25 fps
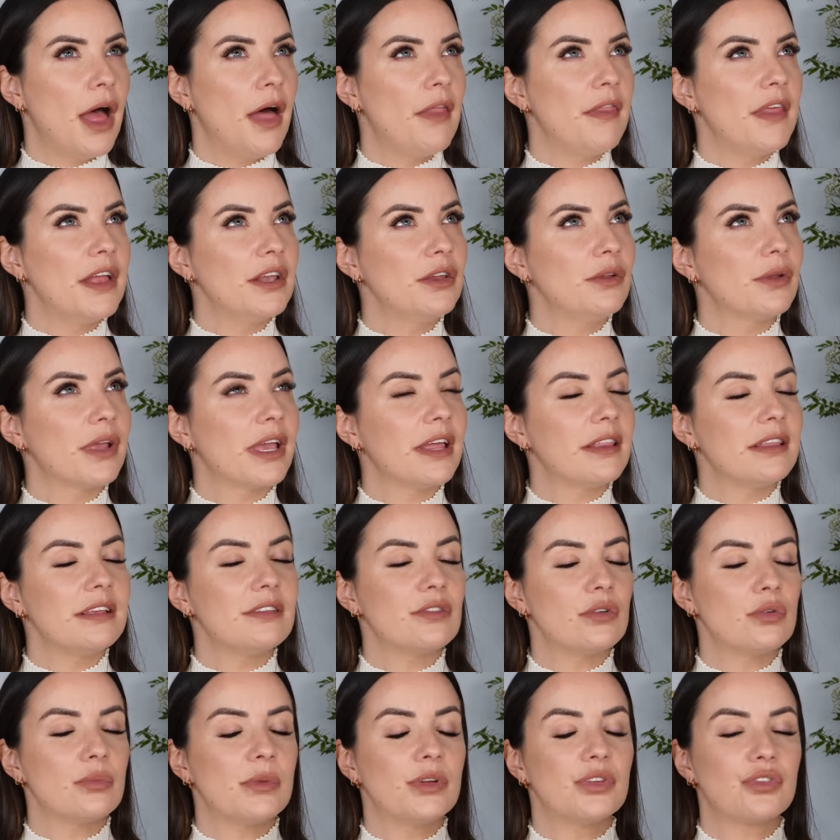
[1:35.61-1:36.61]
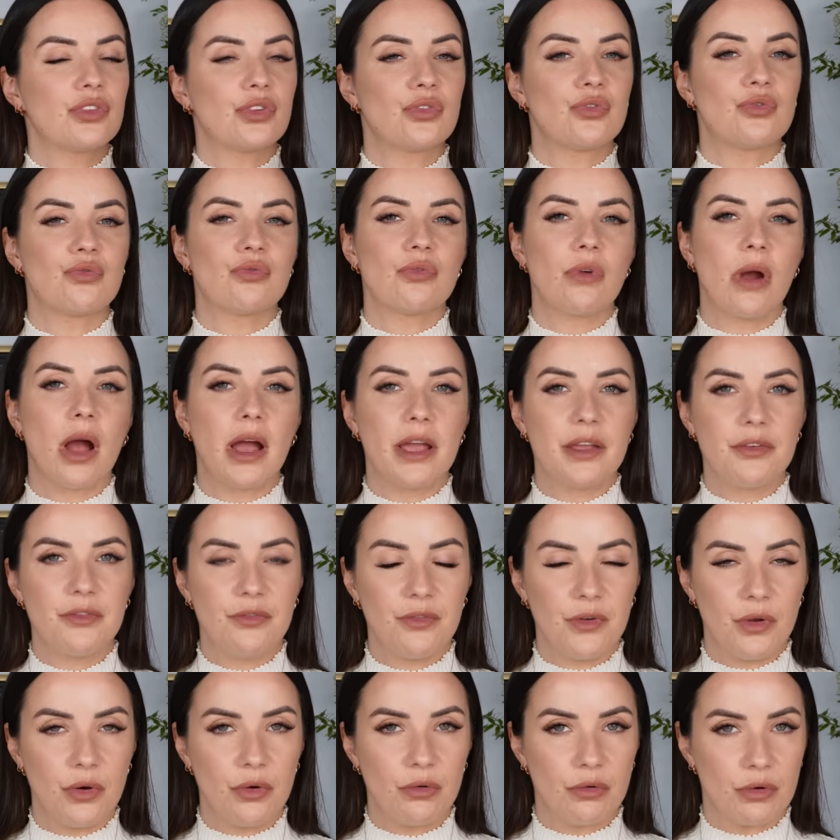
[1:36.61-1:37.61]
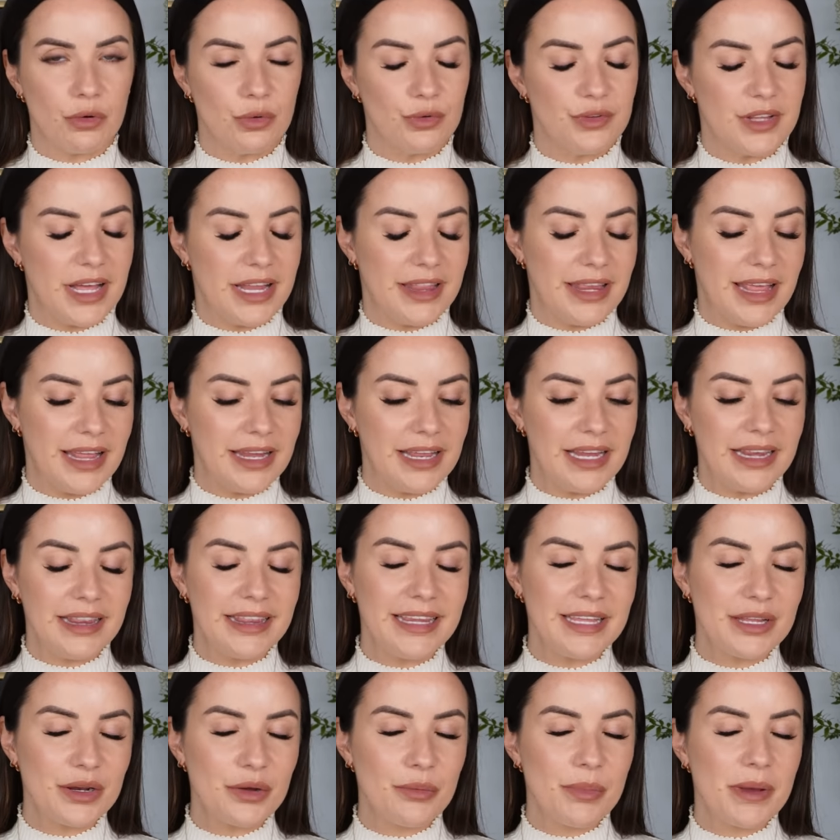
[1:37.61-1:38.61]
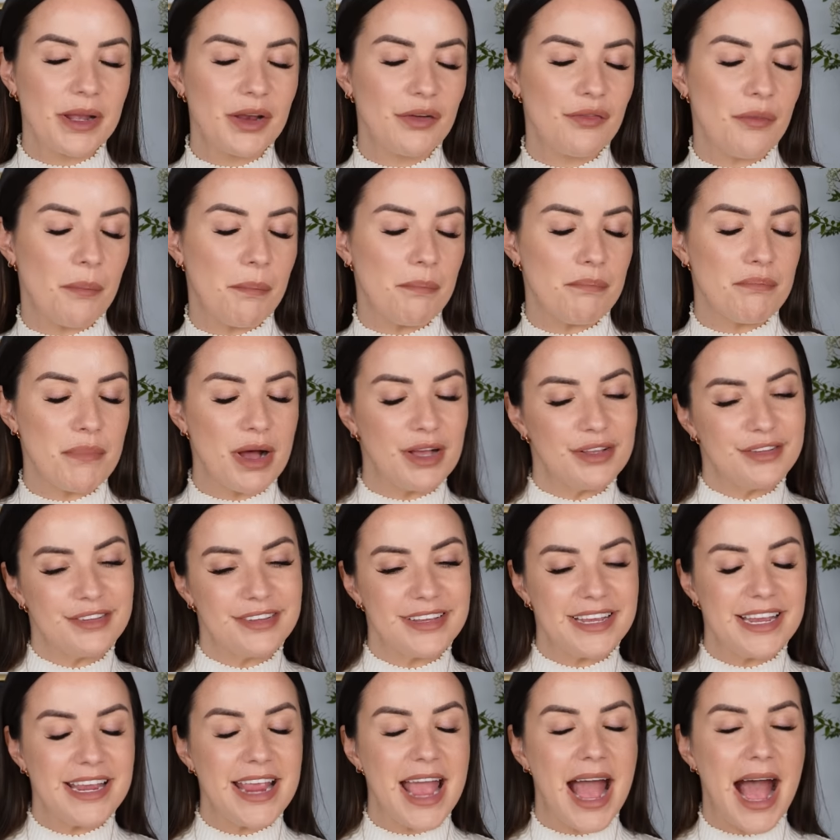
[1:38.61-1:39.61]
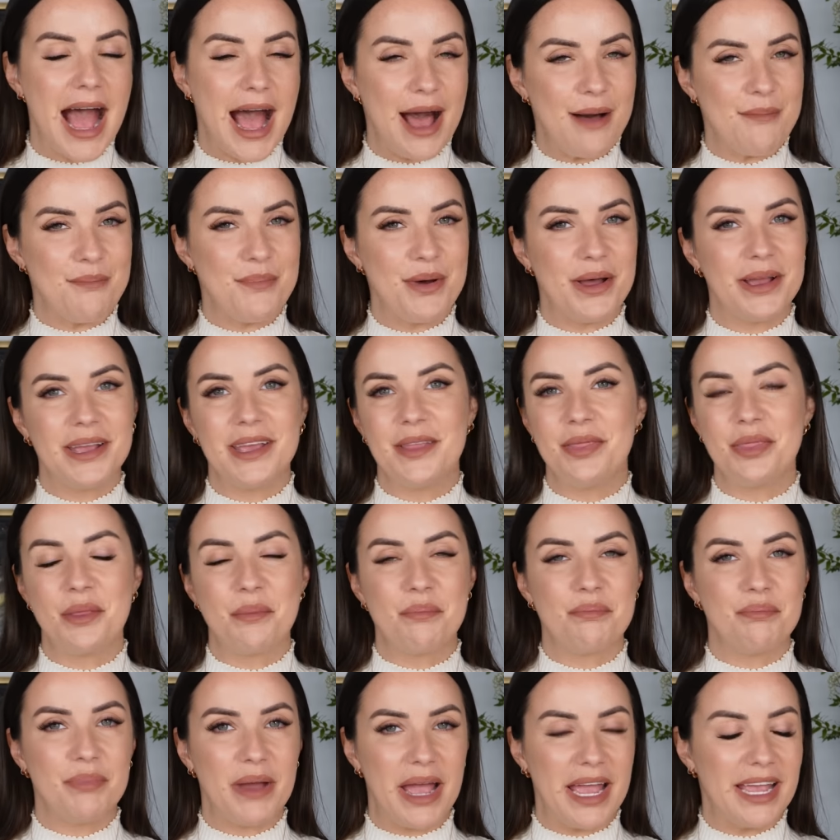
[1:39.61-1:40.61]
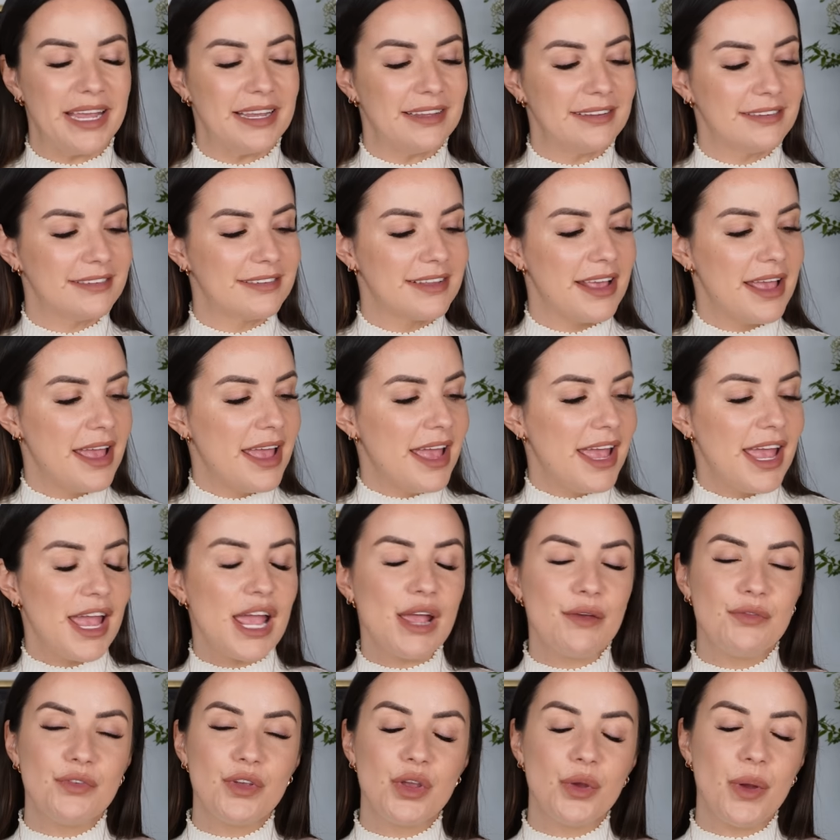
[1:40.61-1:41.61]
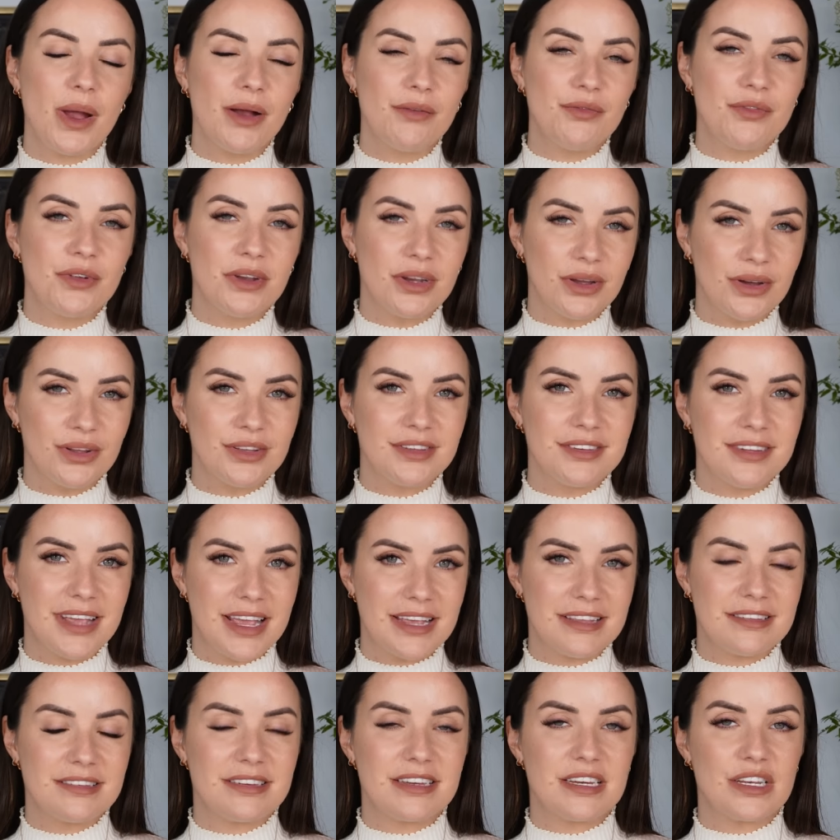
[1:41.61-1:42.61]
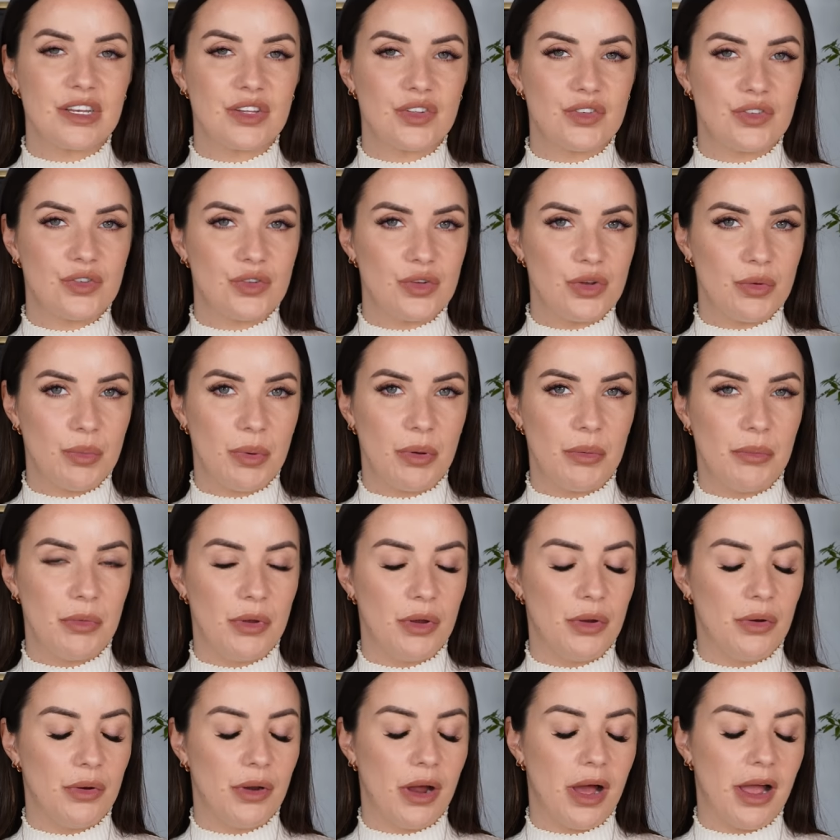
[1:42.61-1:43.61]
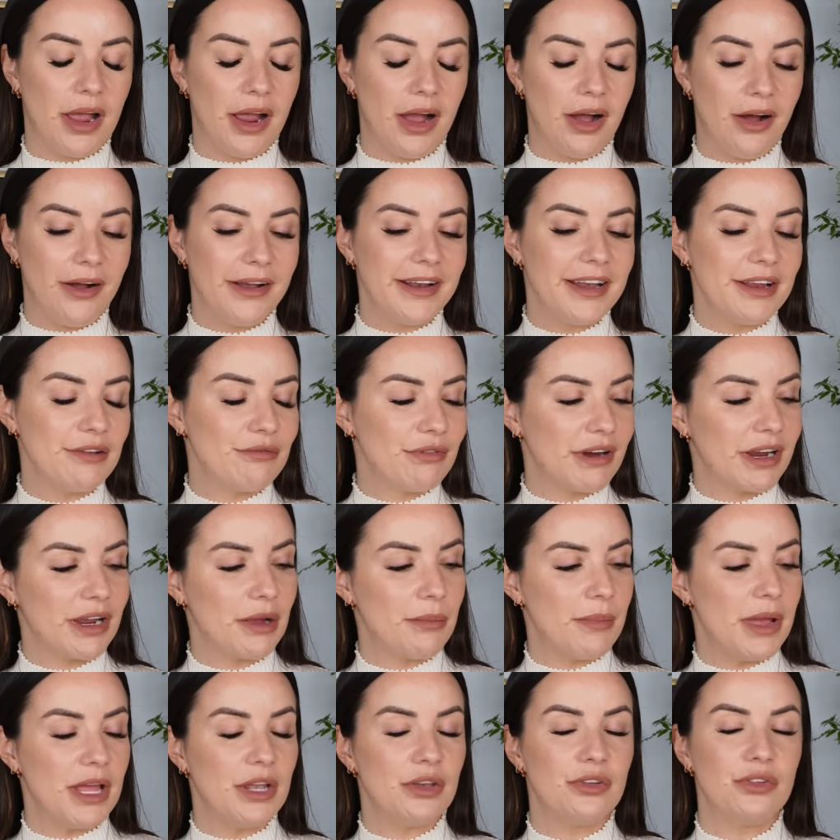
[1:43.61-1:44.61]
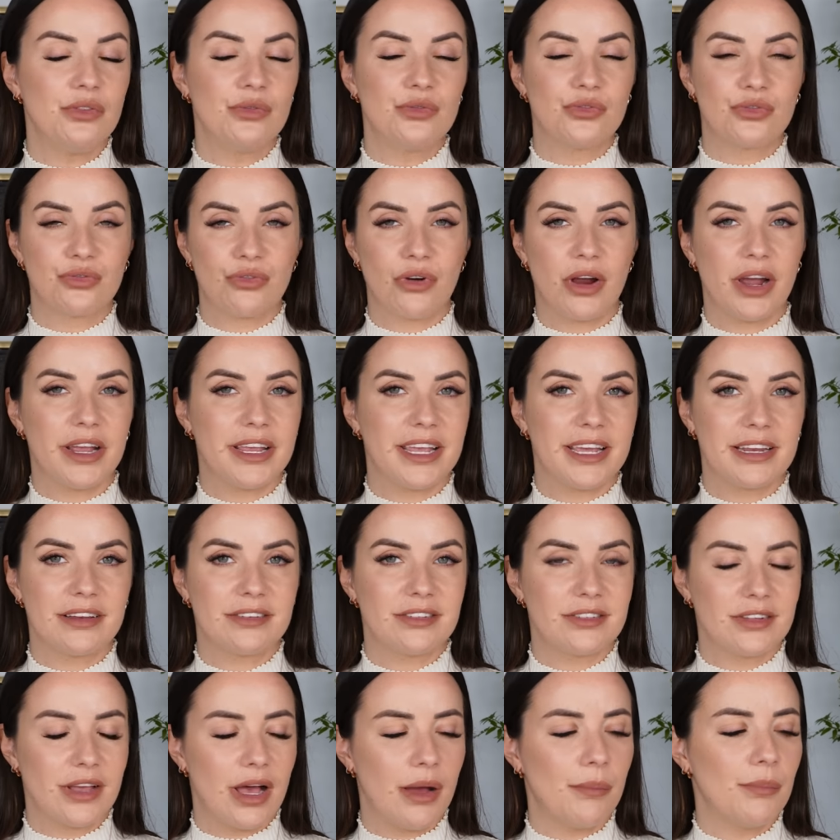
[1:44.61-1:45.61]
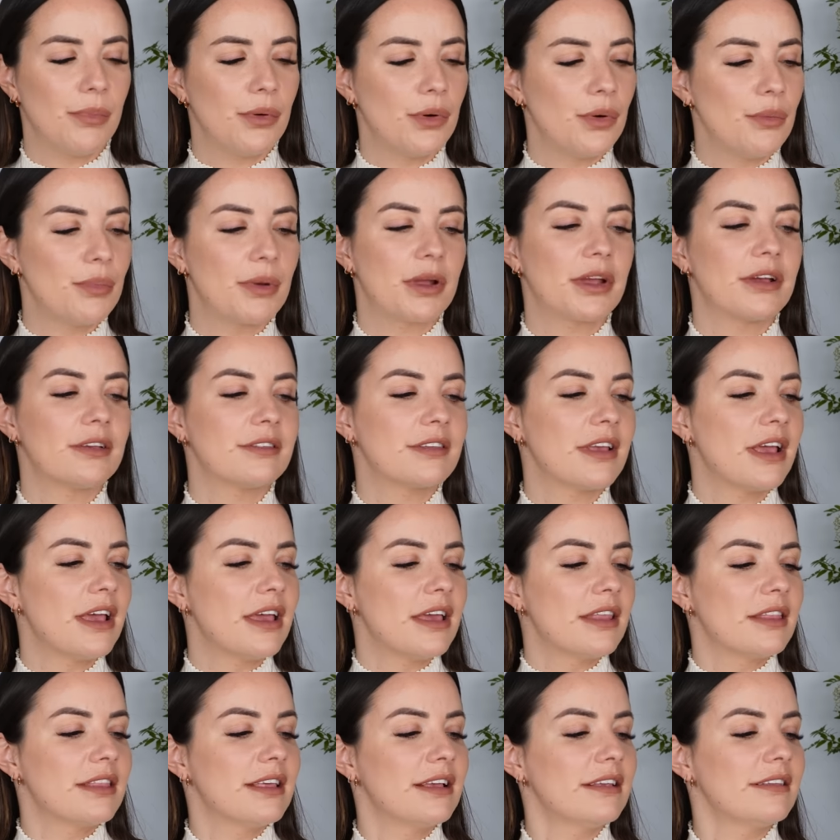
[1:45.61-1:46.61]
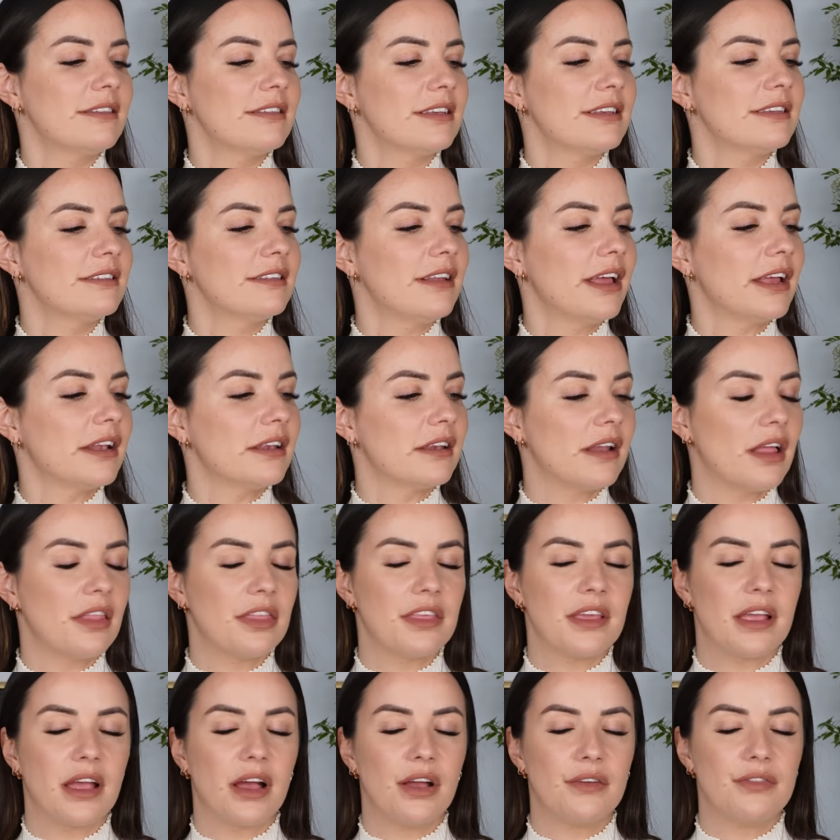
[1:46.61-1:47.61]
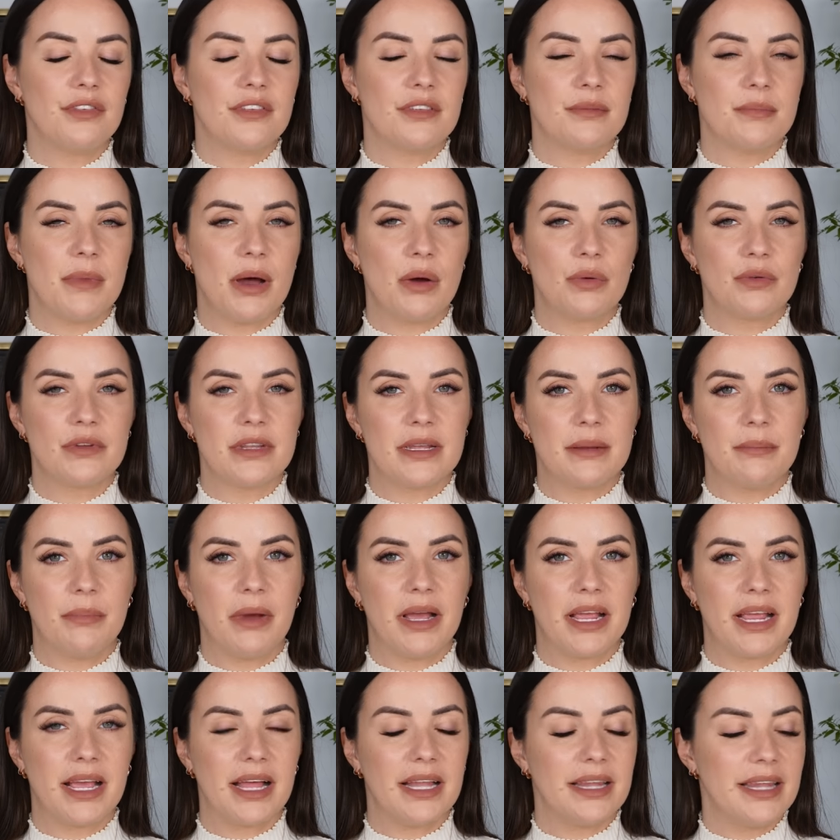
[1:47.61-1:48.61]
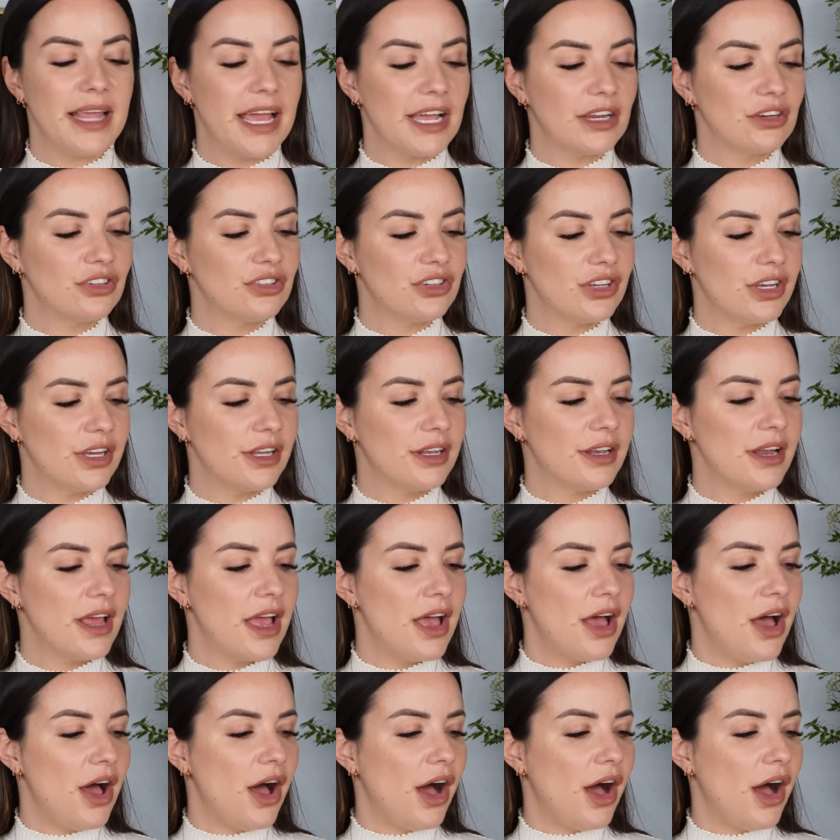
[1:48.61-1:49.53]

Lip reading: And then you get these almost dry florals and then a little bit of musky amber in the base. If you have not tested Supermoon, I highly recommend you try get a sample because this is like nothing I've smelt in my collection.